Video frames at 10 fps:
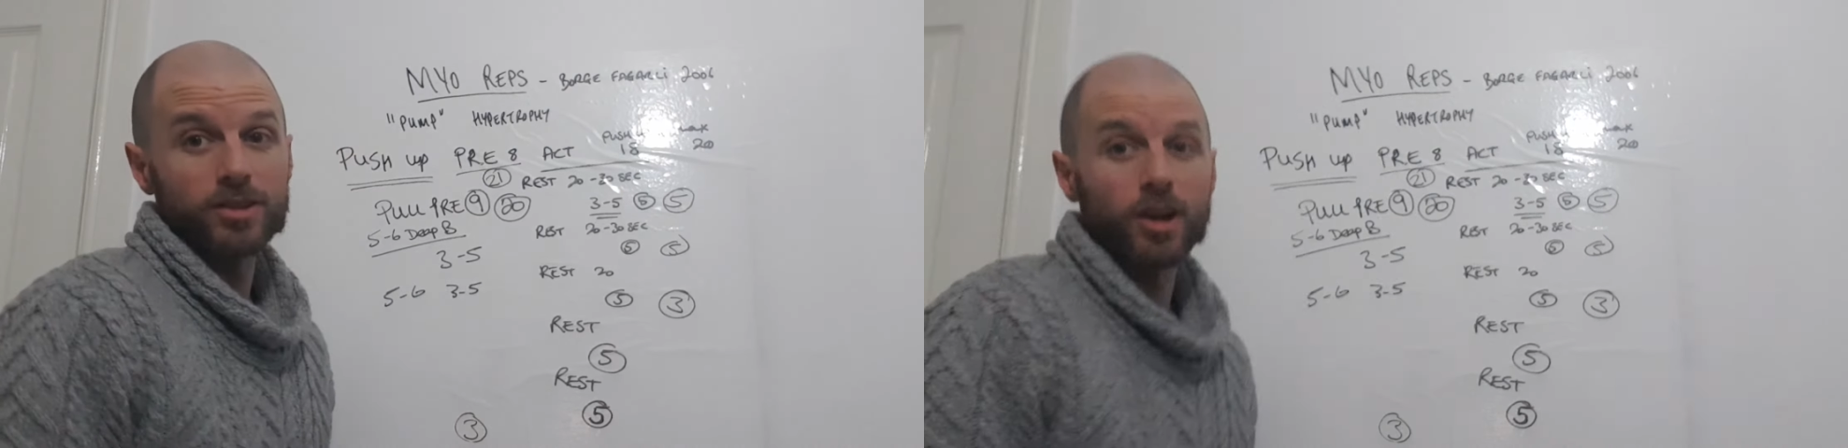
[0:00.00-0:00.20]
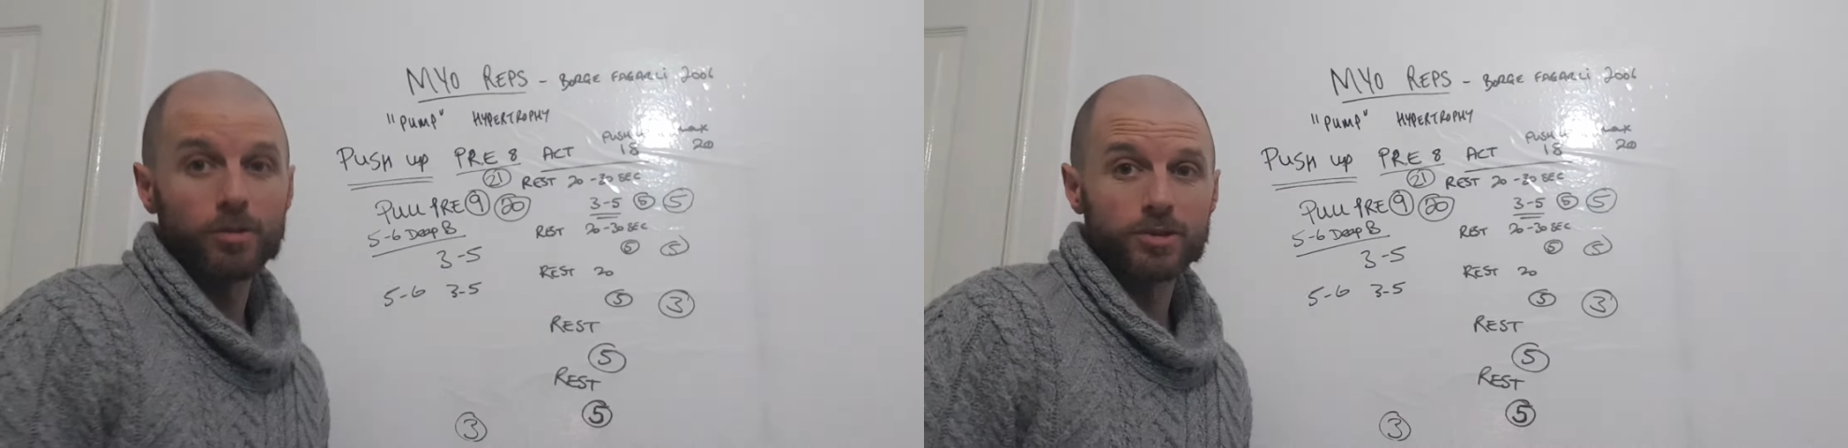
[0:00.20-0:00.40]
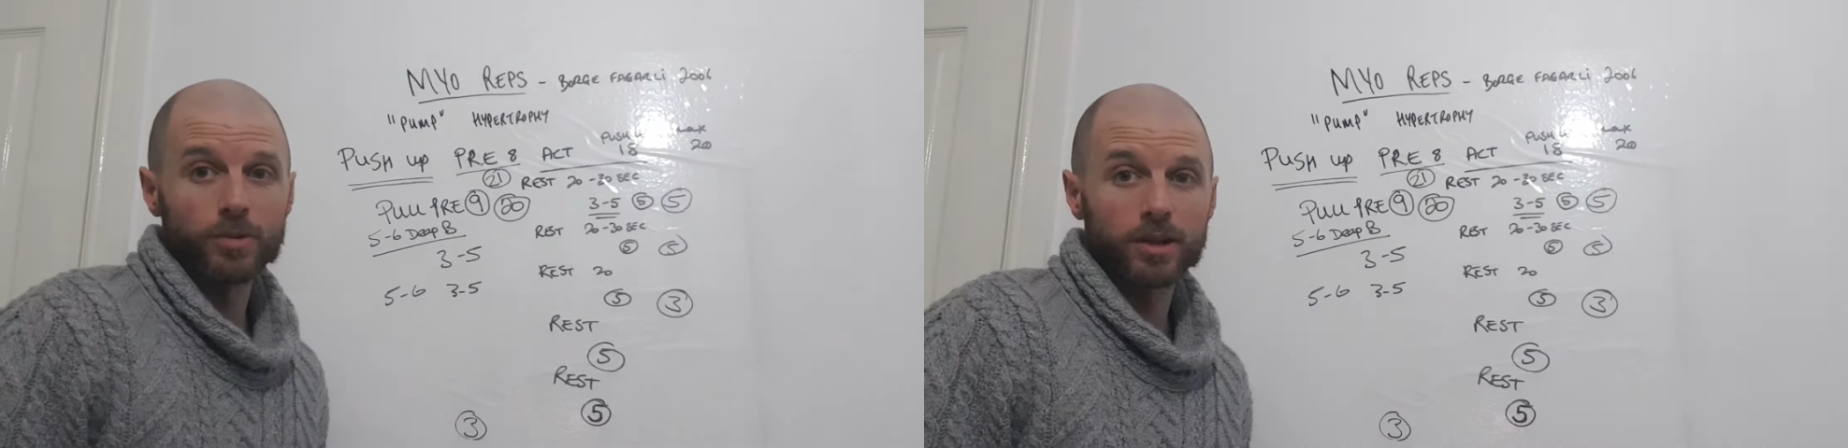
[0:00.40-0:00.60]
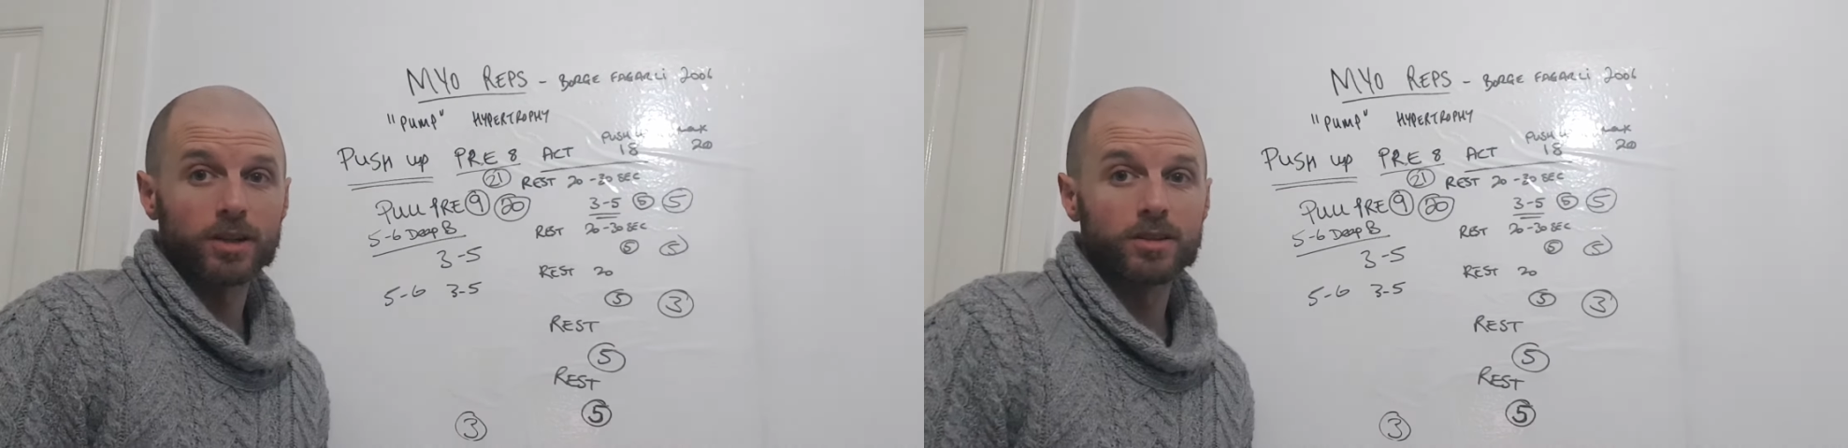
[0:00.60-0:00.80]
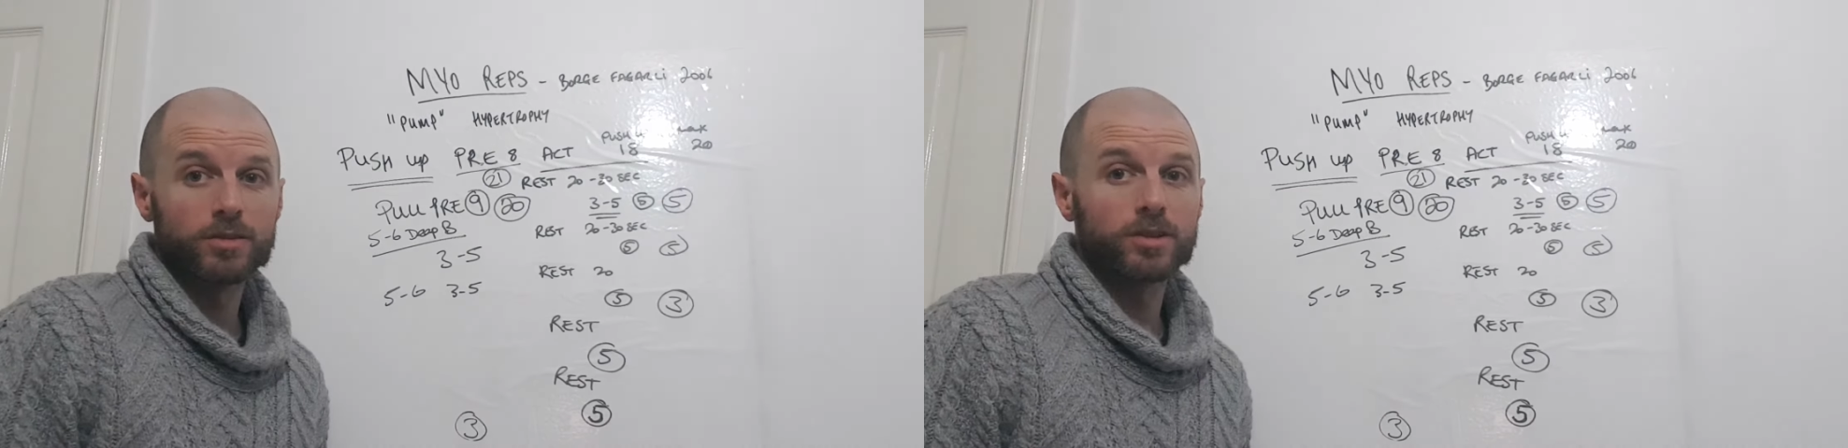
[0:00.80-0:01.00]
you always want
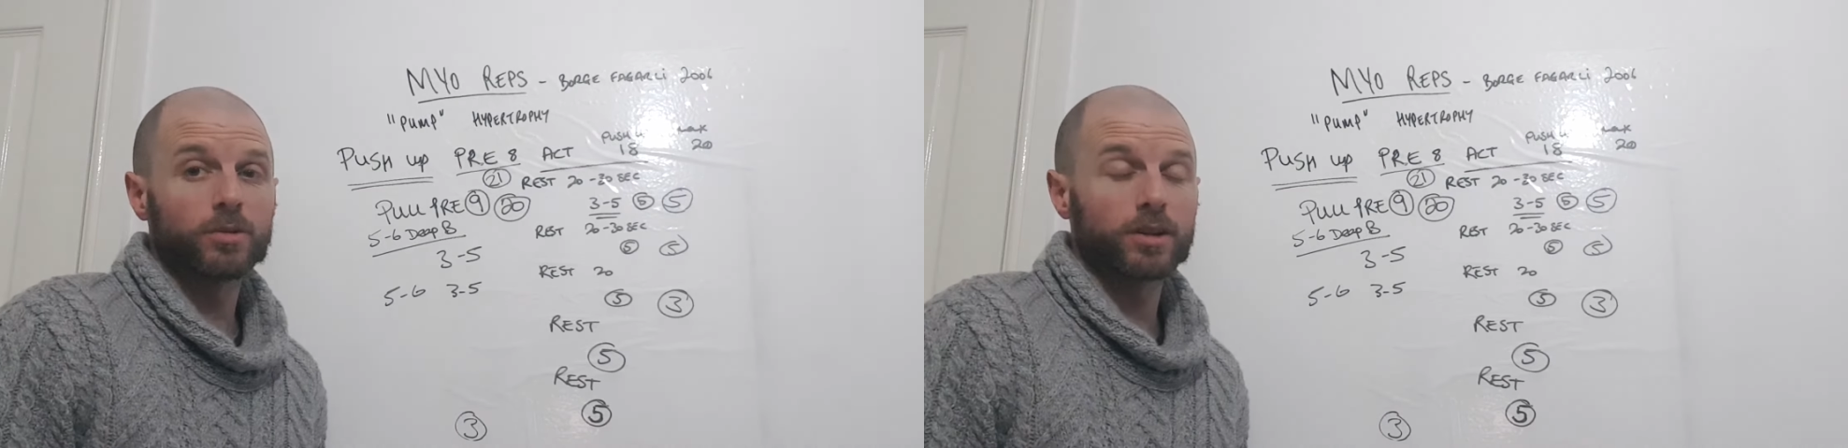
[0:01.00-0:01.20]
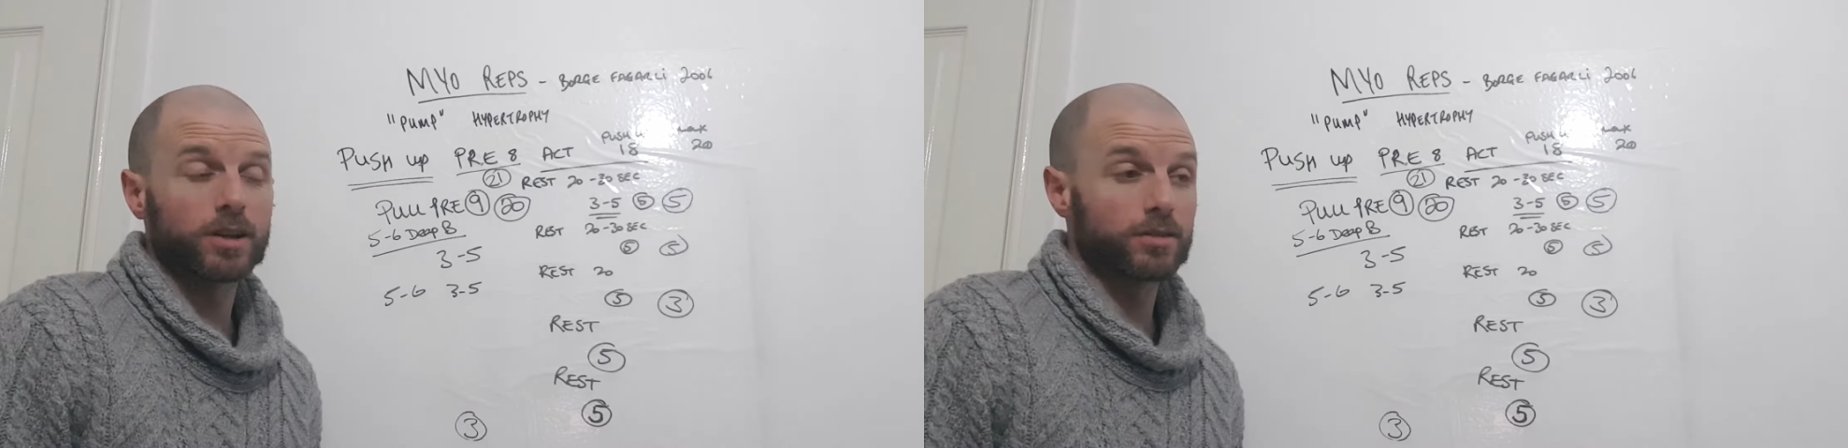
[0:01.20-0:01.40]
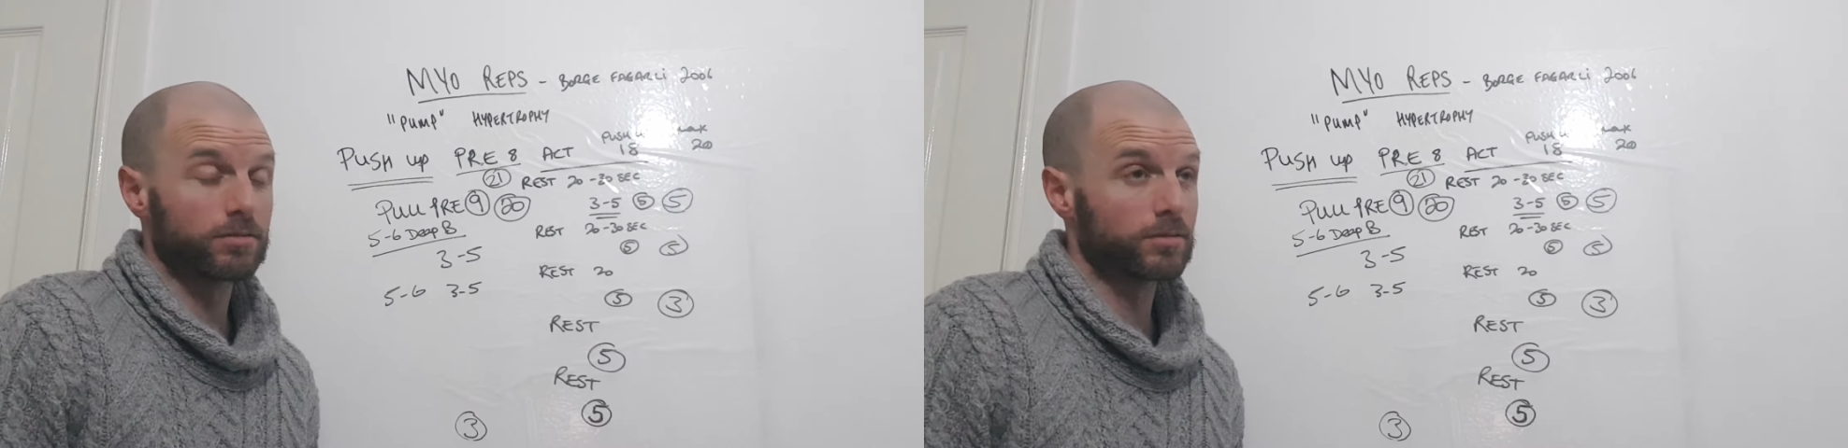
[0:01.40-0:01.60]
to